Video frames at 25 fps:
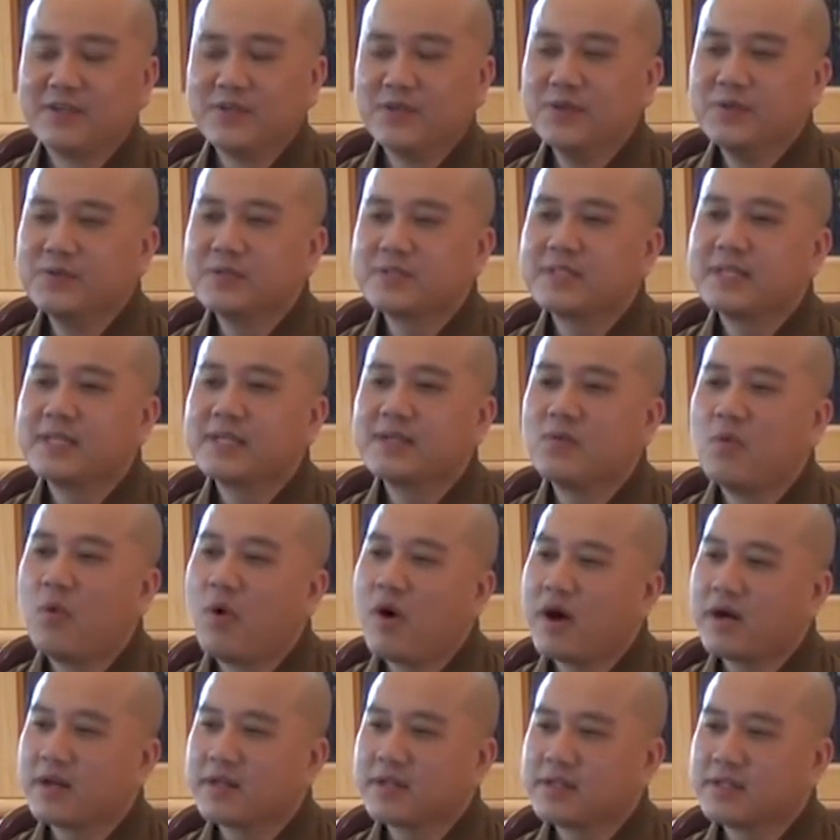Using
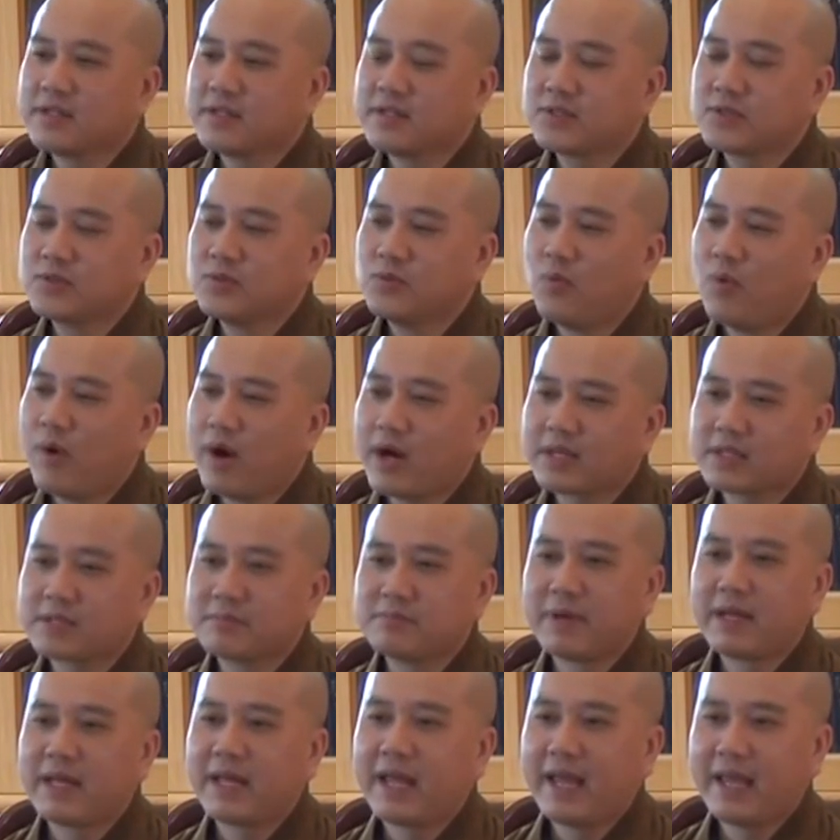water to wash
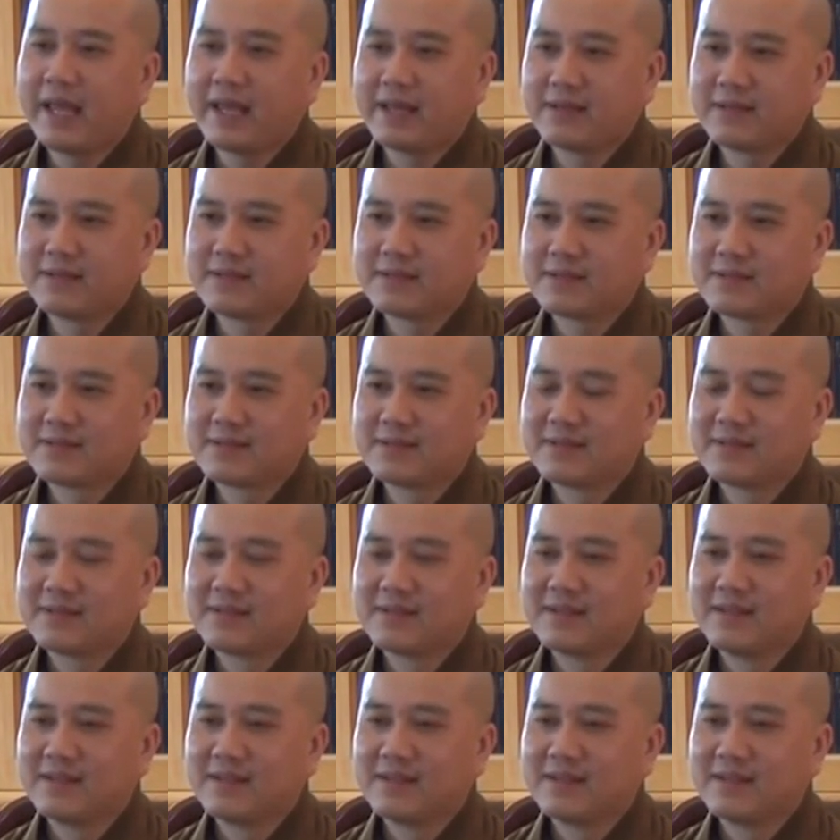my hands.